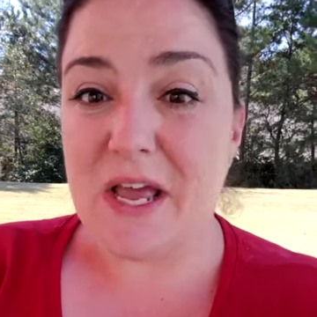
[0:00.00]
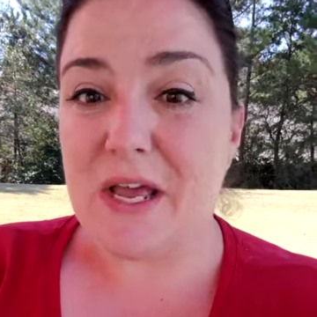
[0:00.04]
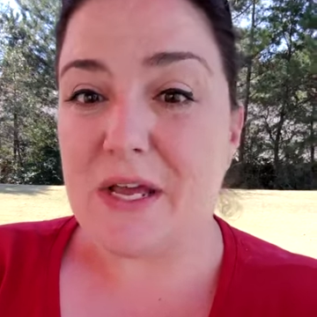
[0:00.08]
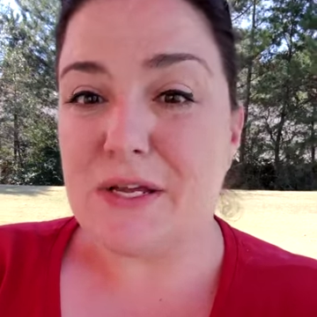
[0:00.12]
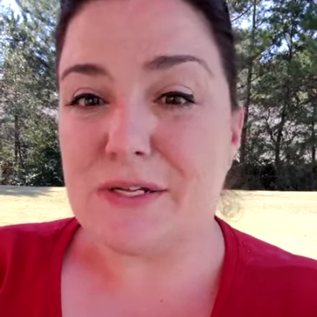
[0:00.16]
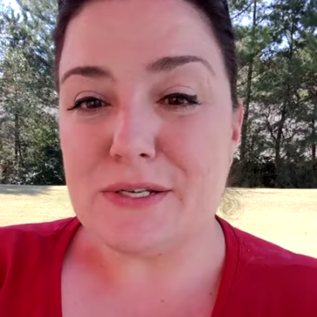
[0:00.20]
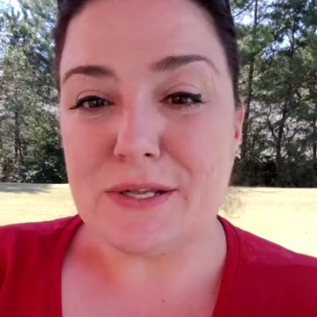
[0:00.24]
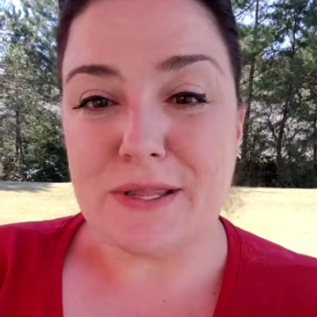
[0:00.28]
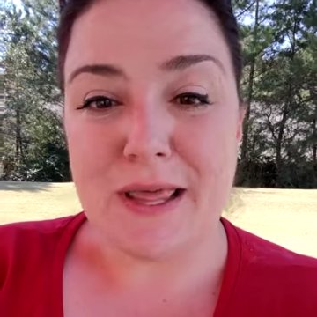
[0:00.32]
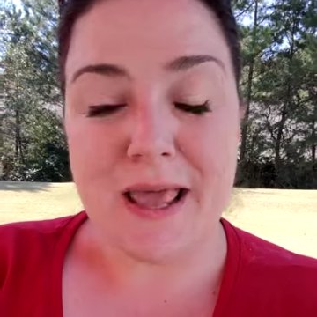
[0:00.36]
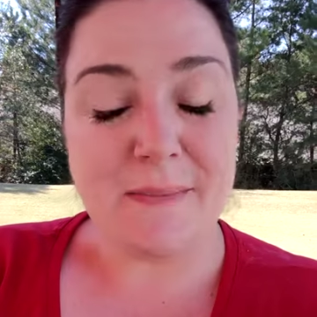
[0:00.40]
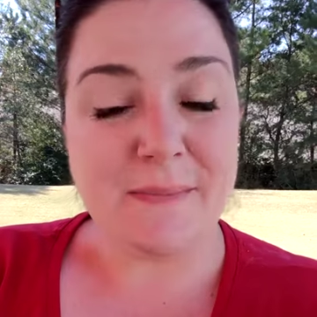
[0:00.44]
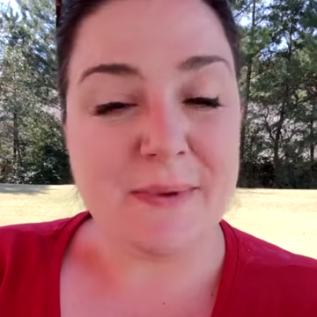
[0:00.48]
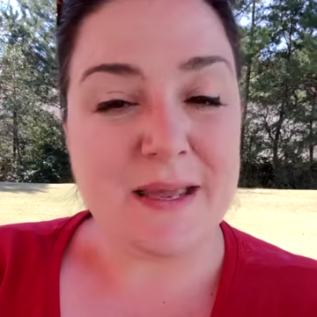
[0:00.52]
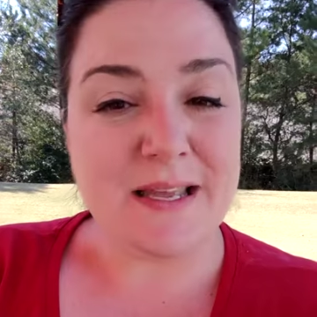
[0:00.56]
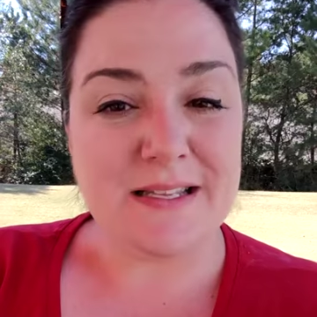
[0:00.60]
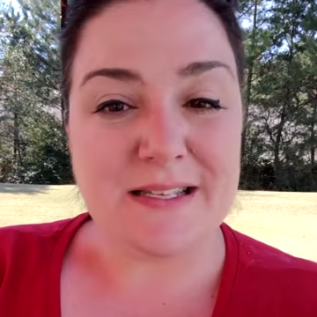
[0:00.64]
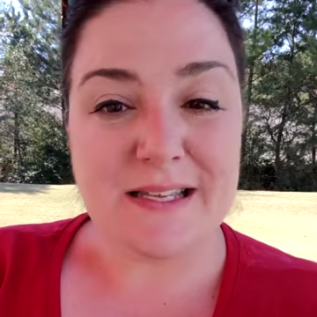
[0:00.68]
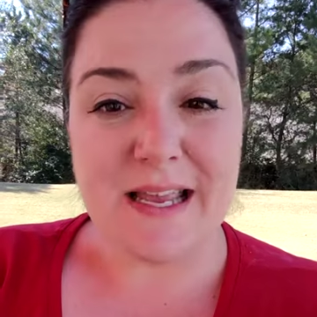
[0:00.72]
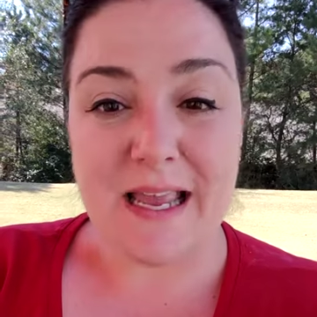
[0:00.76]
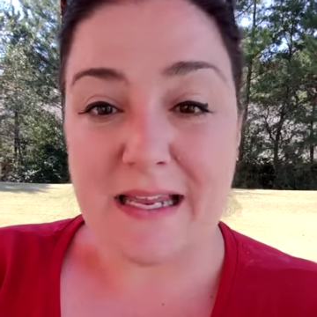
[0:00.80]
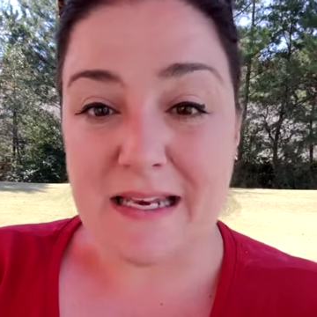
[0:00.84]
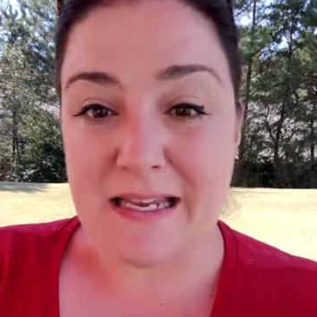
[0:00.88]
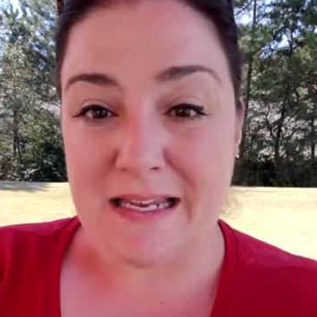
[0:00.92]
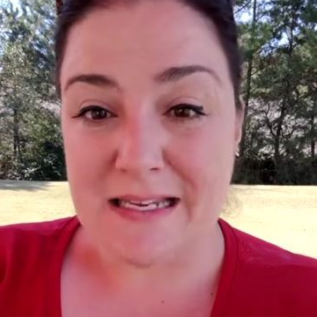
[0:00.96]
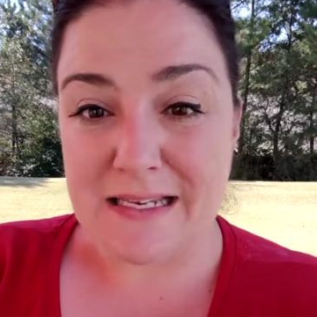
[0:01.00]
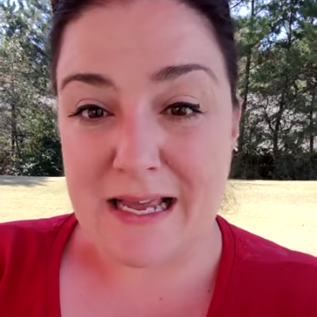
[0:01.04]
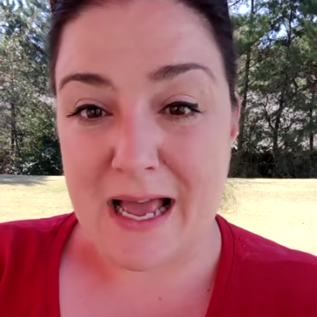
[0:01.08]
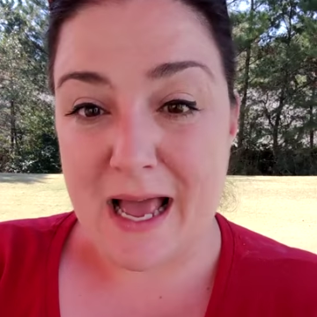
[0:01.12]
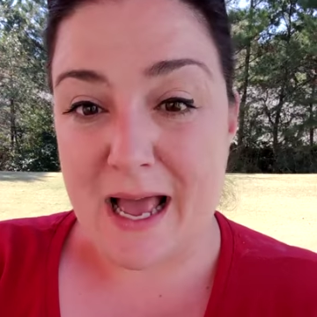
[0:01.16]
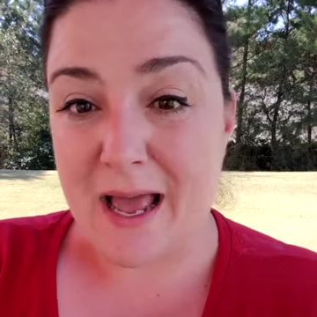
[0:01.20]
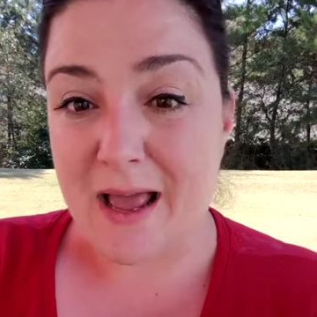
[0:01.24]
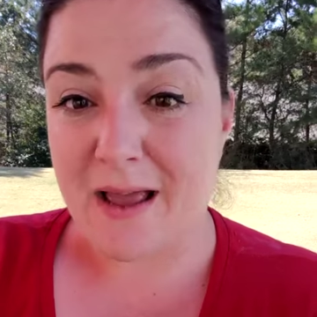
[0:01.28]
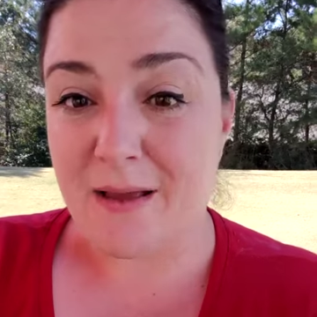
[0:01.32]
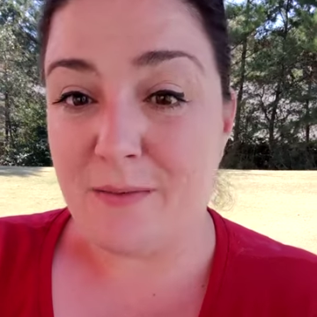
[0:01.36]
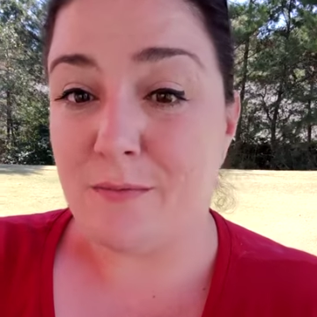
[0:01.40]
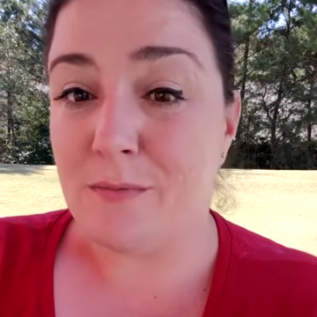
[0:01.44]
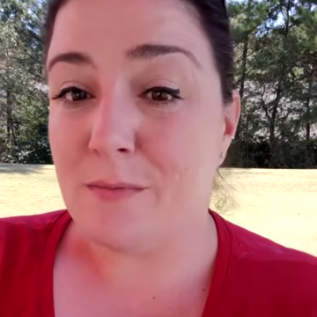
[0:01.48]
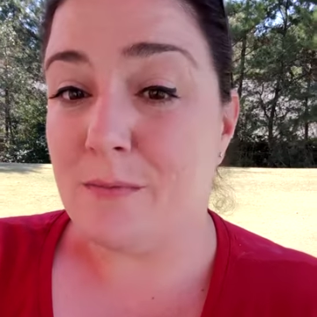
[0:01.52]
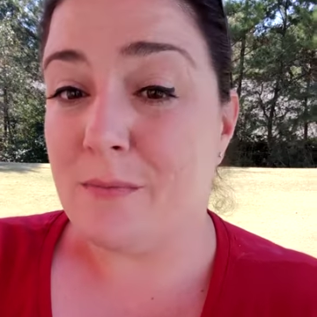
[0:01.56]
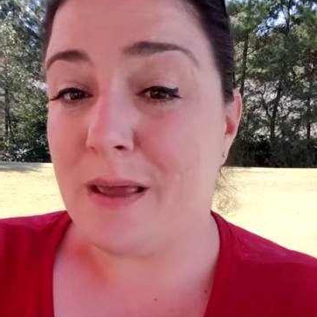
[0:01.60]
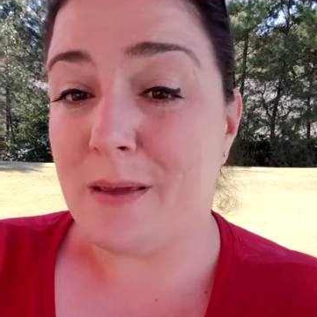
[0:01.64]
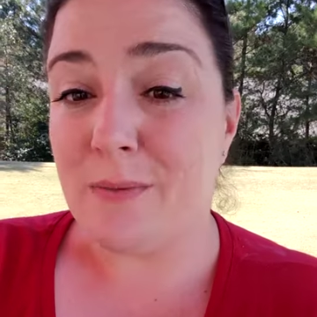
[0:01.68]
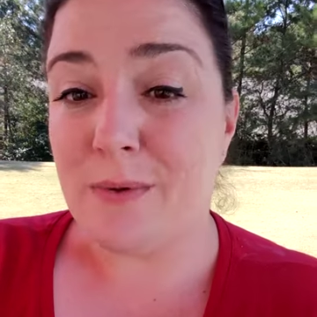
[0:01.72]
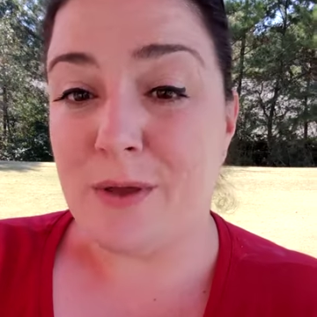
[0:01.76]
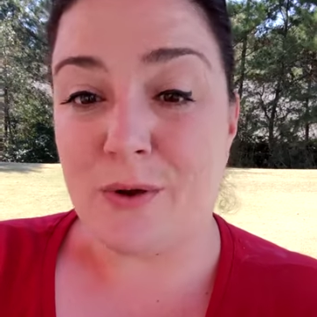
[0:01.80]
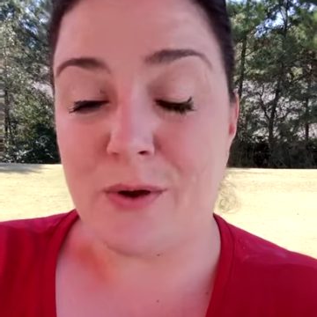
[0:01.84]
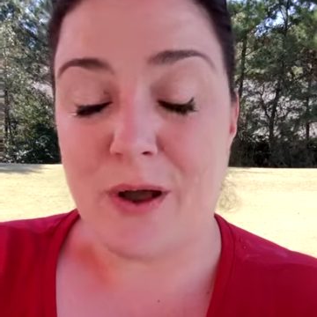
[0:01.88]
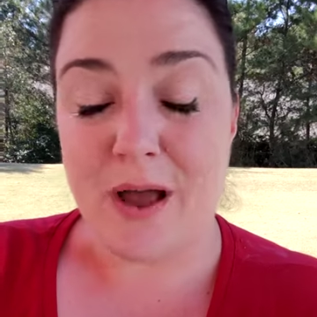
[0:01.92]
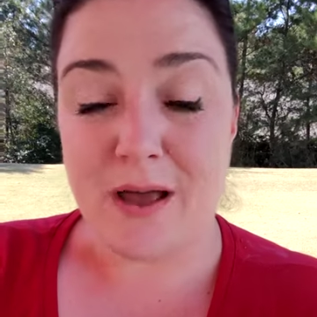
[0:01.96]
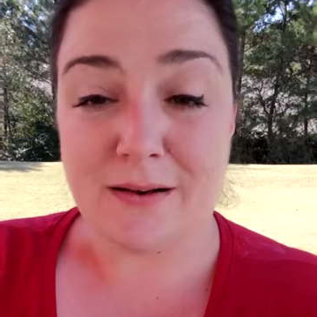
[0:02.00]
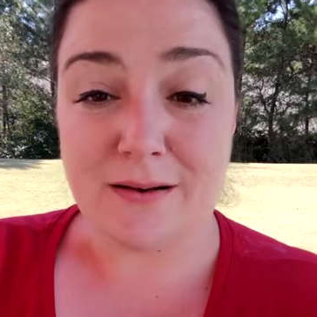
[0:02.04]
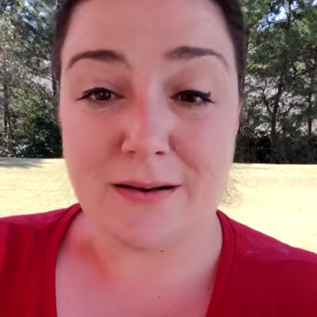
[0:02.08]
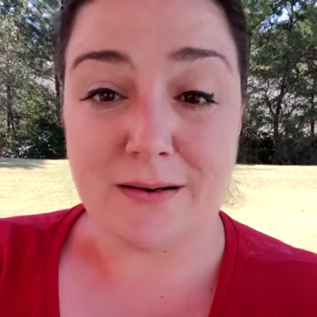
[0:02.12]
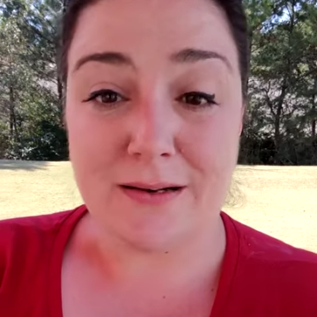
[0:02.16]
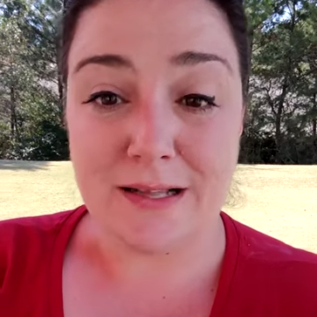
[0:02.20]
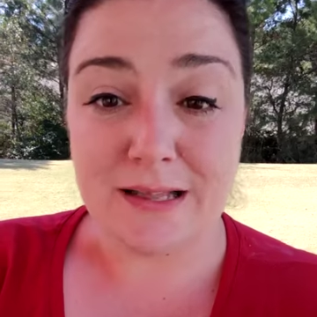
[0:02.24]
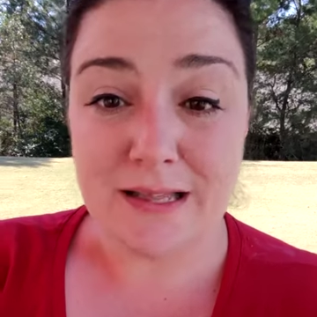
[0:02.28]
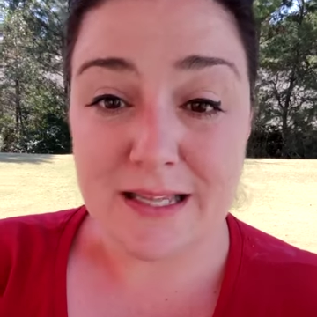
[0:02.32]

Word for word: So that means anytime maybe you're out on a